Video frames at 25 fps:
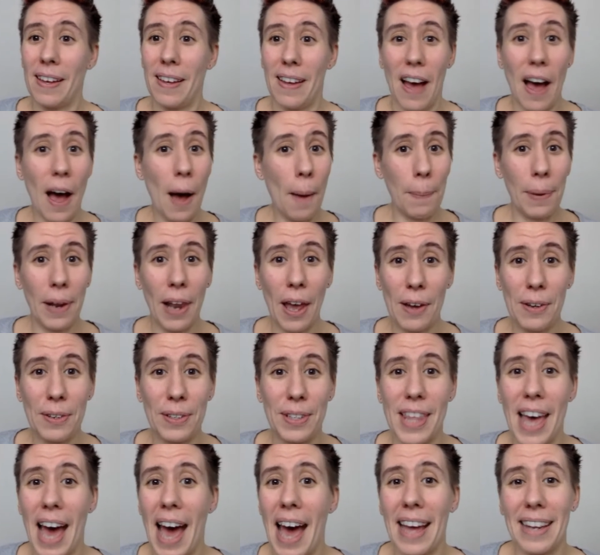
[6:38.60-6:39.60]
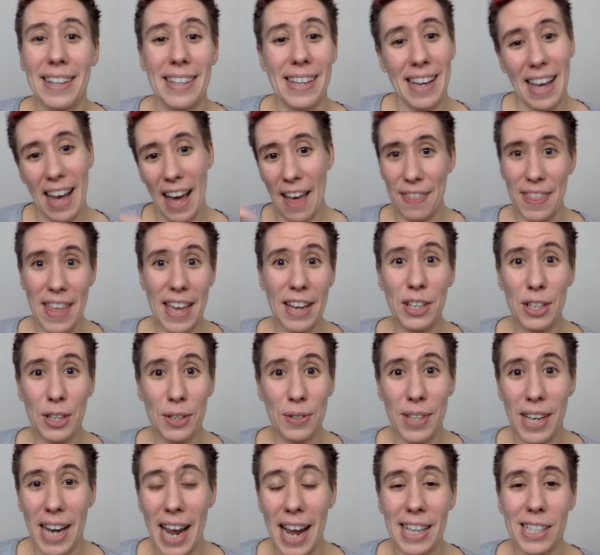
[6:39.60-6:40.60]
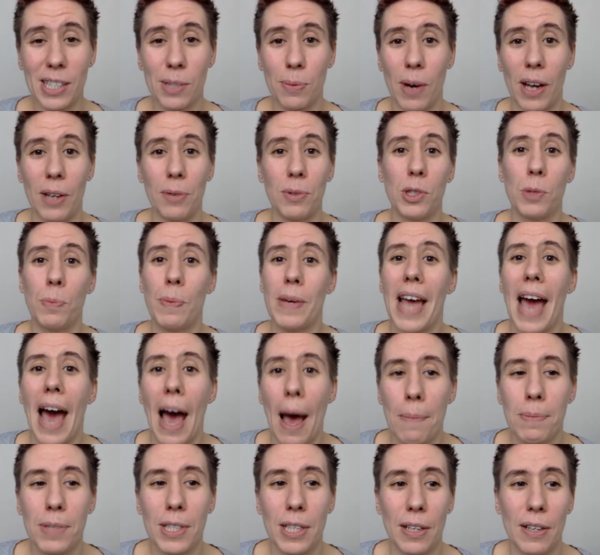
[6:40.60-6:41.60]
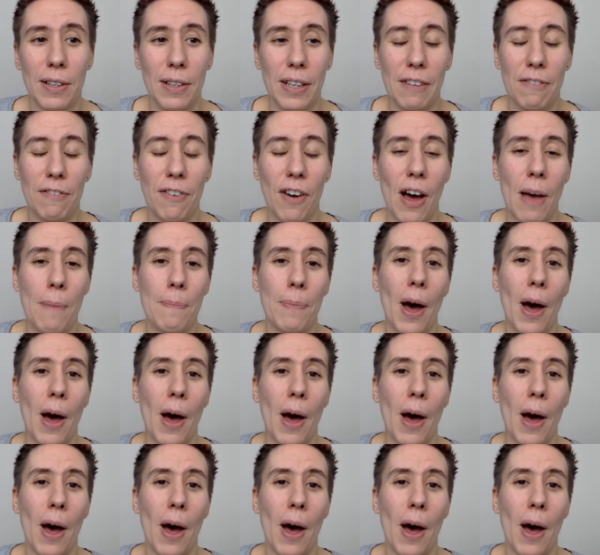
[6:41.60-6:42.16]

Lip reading: upload that, and then do the next one, which would be absolutely fine.